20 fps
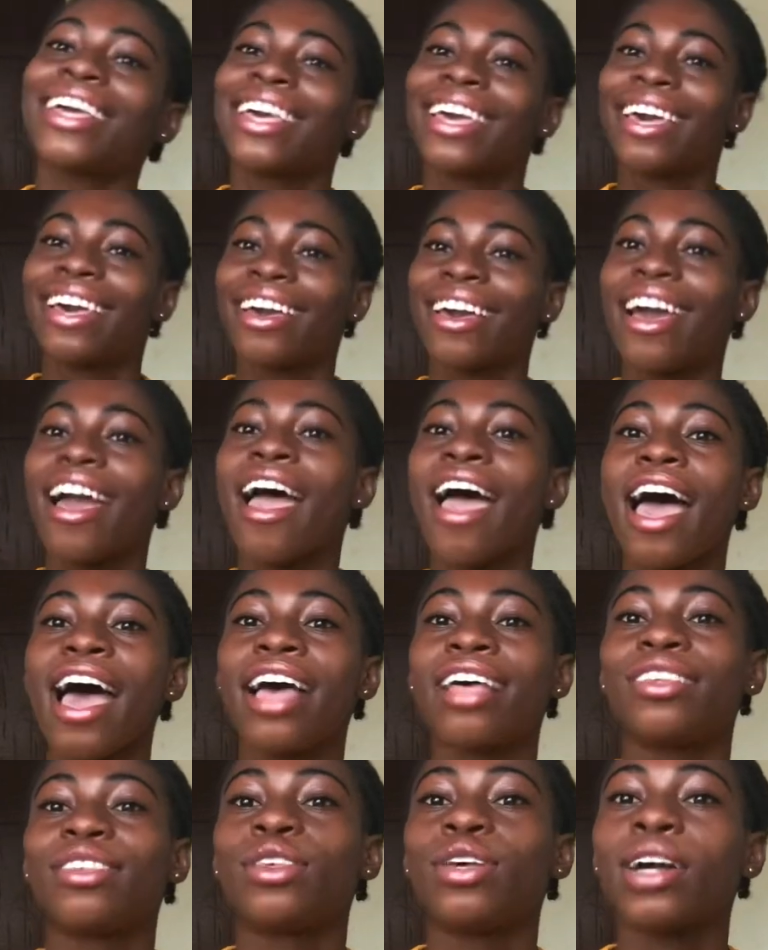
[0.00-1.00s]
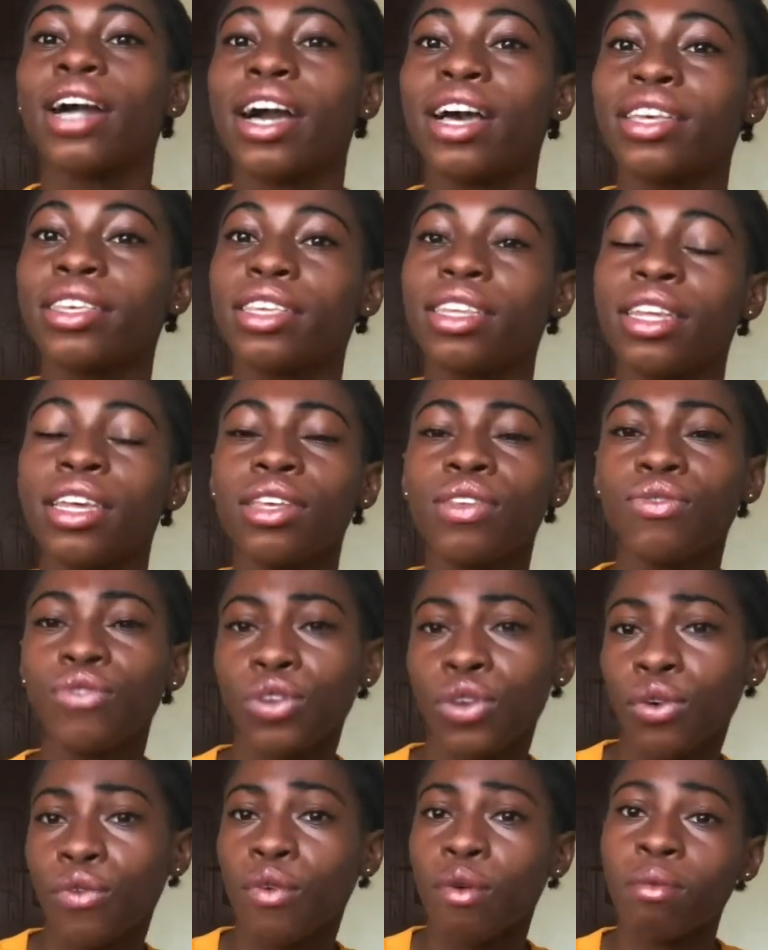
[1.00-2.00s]
yeah so guys today's
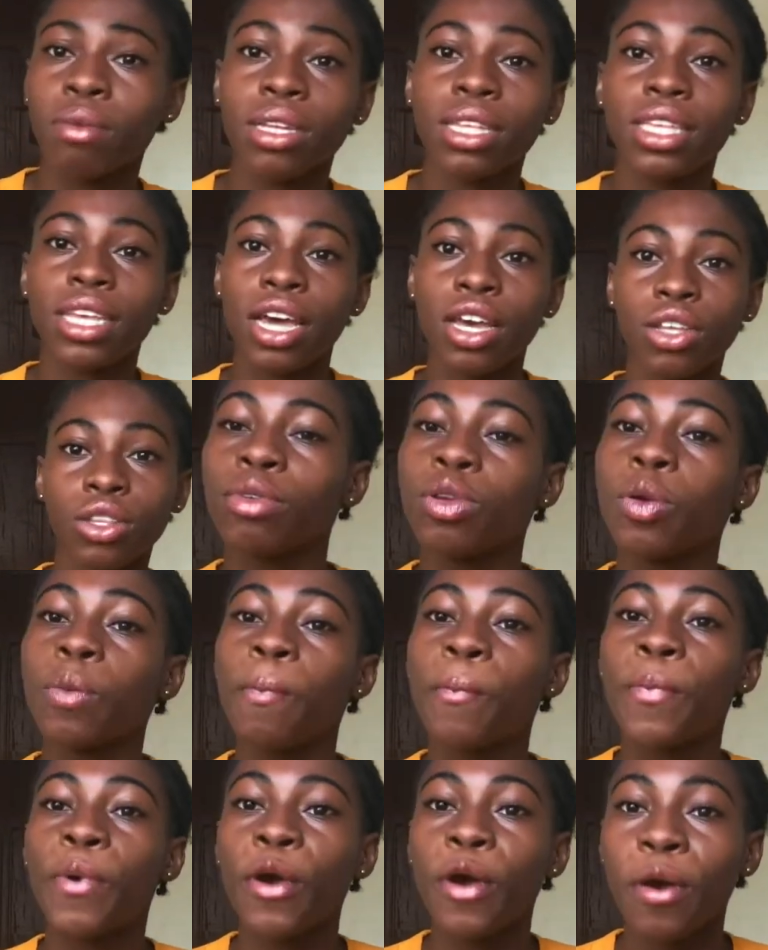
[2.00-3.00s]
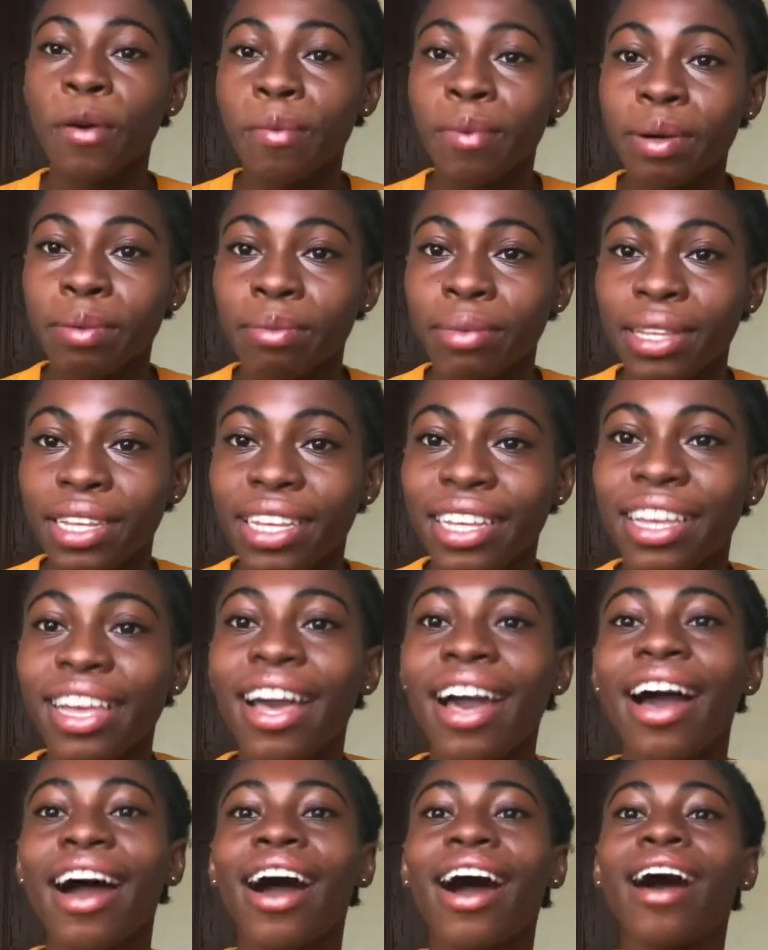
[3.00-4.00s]
video from the title you probably
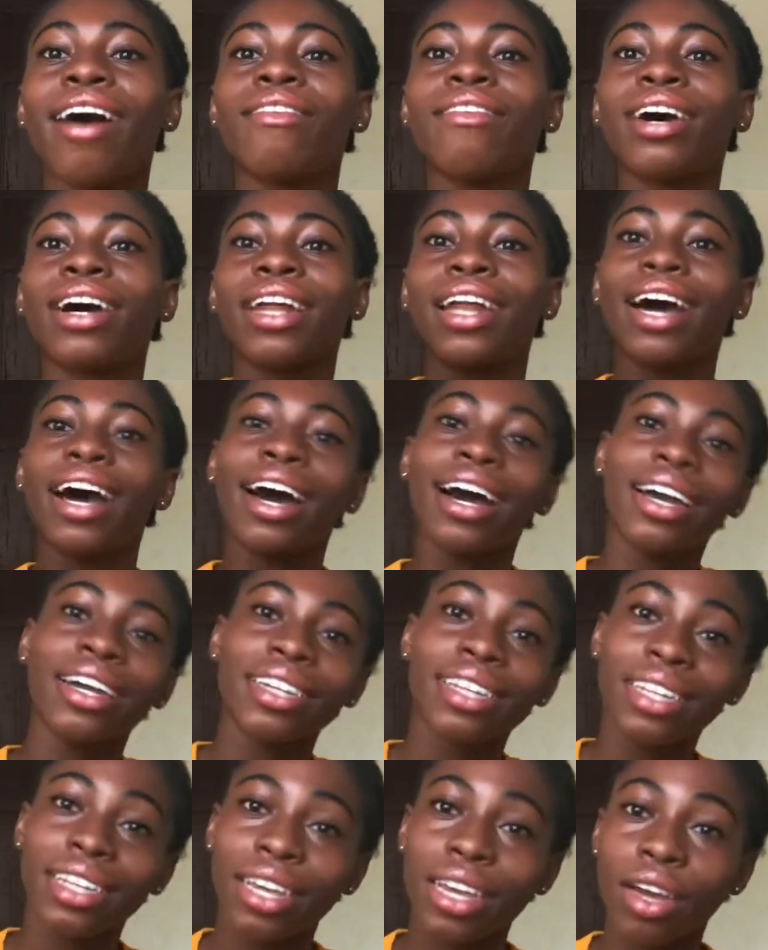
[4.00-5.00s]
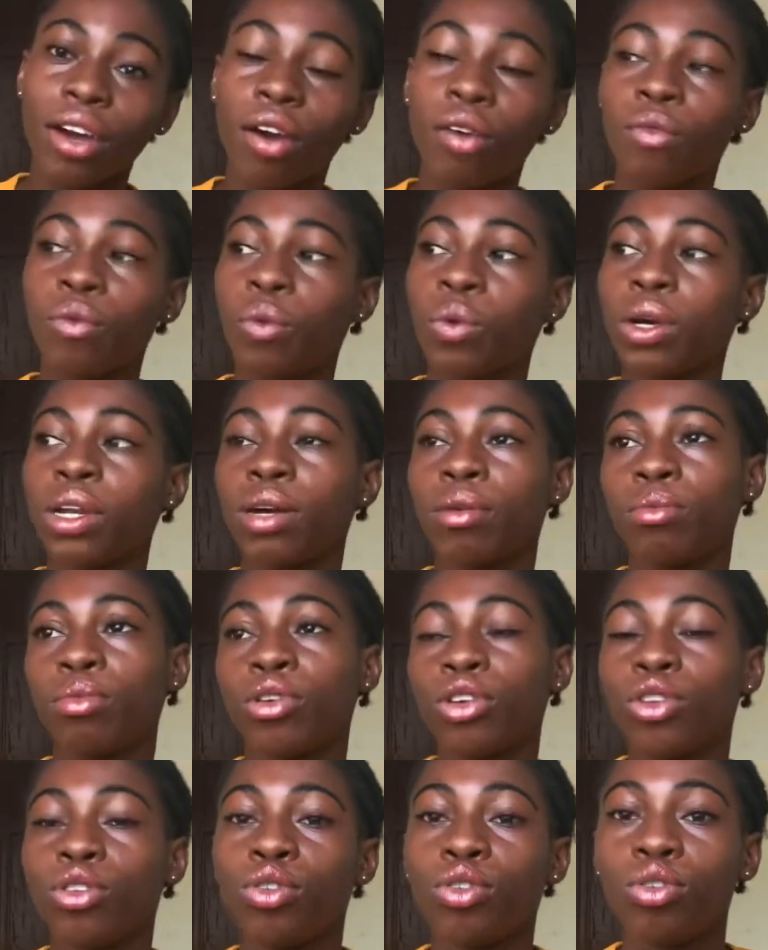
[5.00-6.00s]
have an idea of what i'm
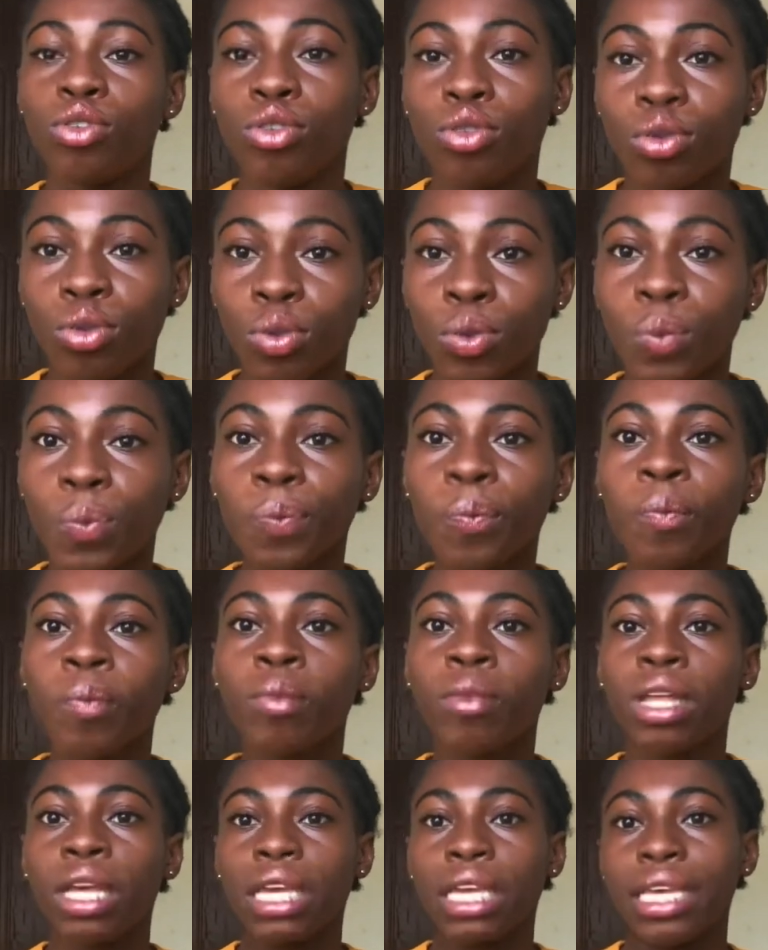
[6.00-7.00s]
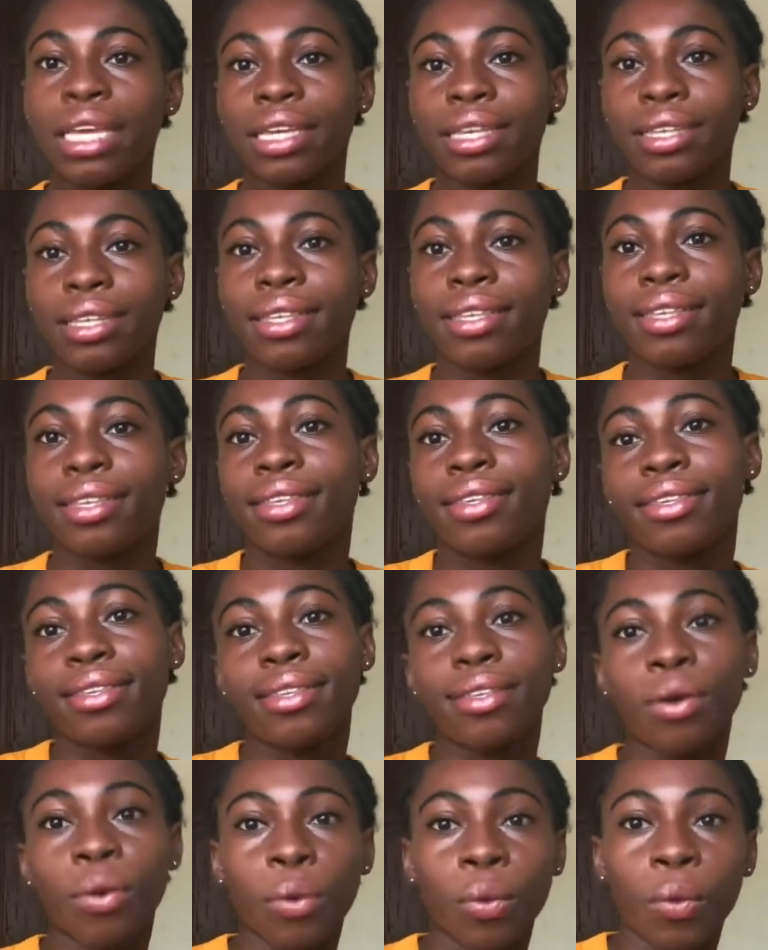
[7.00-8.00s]
going to do yes
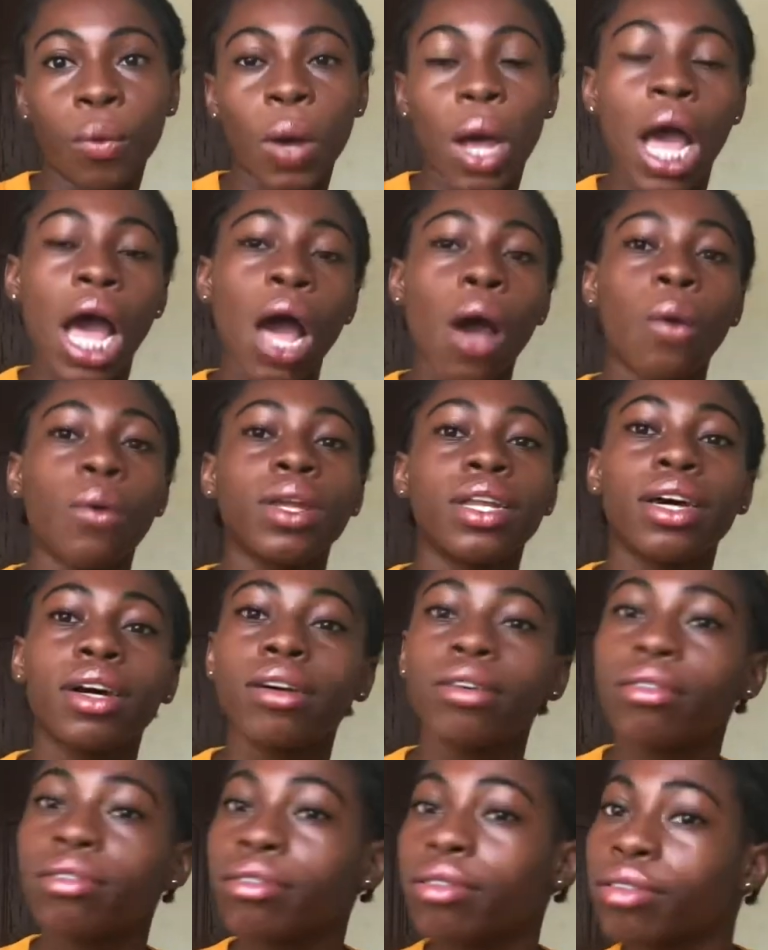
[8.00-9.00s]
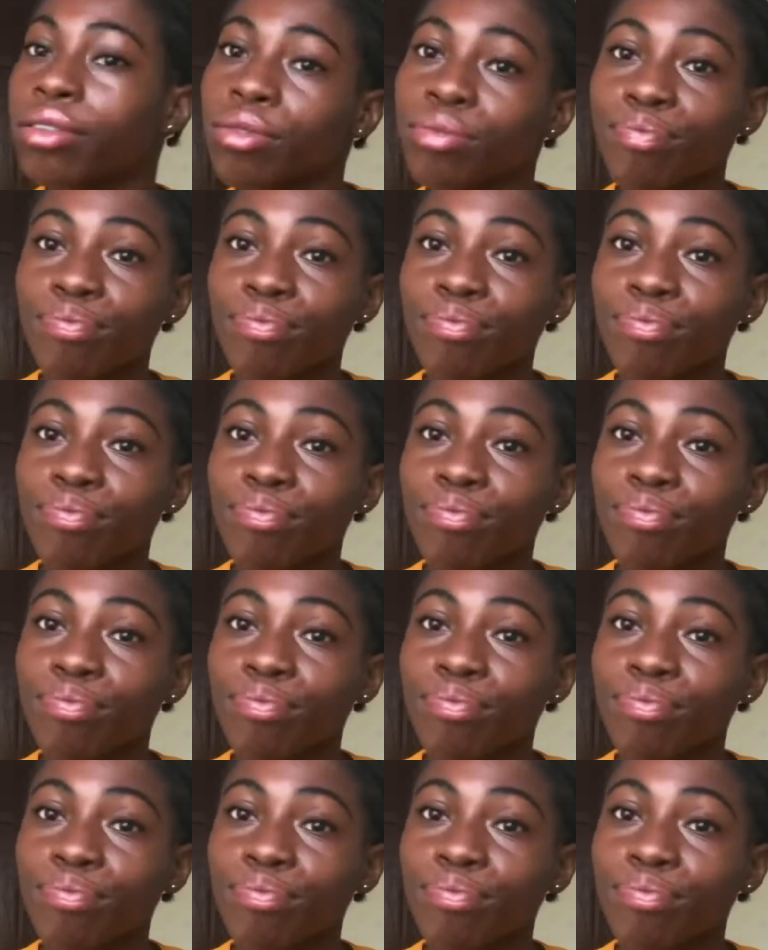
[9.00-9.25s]
so without